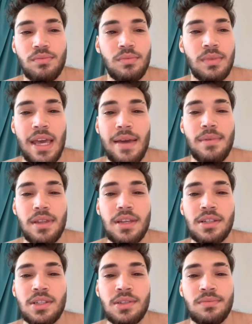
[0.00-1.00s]
gave me
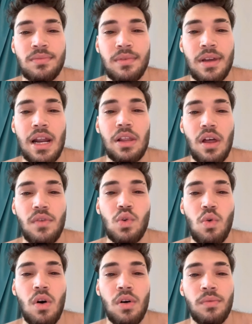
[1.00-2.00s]
this, and I love
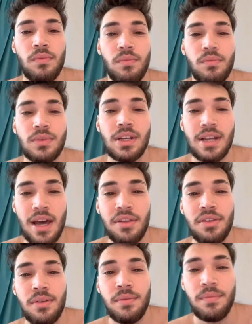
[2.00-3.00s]
you all to death.